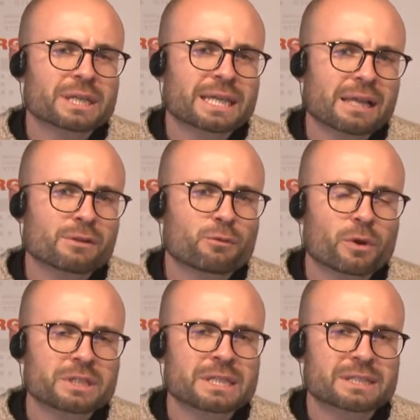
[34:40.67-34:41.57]

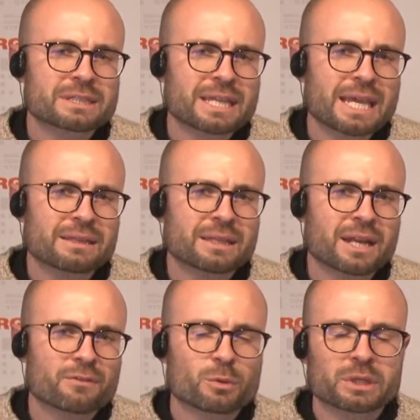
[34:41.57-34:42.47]
California is a state that
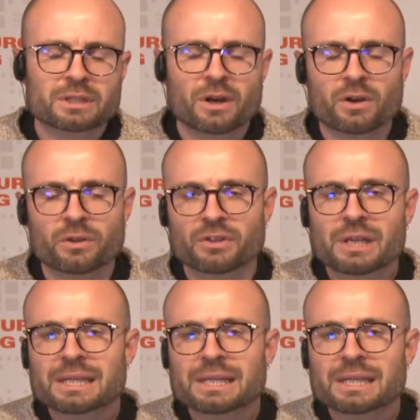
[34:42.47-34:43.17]
everyone calls